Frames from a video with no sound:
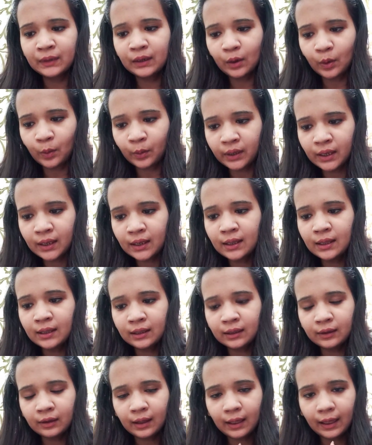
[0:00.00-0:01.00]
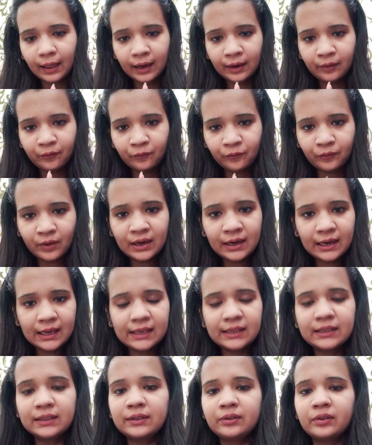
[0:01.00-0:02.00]
Okay, and one
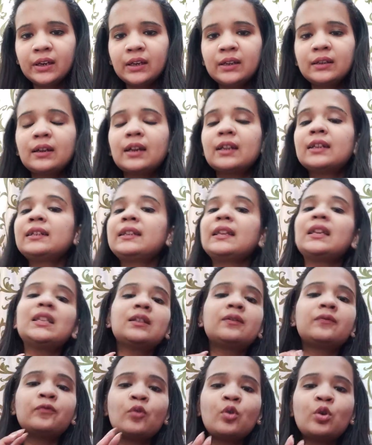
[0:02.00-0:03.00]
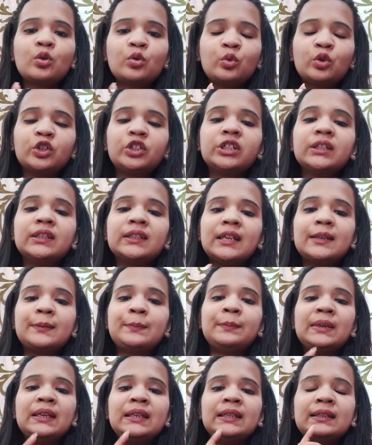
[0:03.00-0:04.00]
extract contains four questions. That
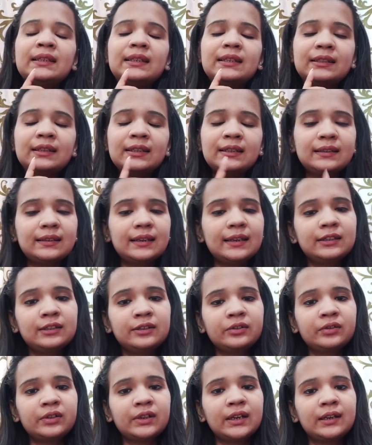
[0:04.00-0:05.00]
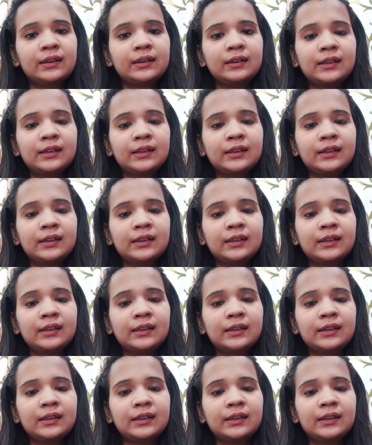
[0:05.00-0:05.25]
means this extract,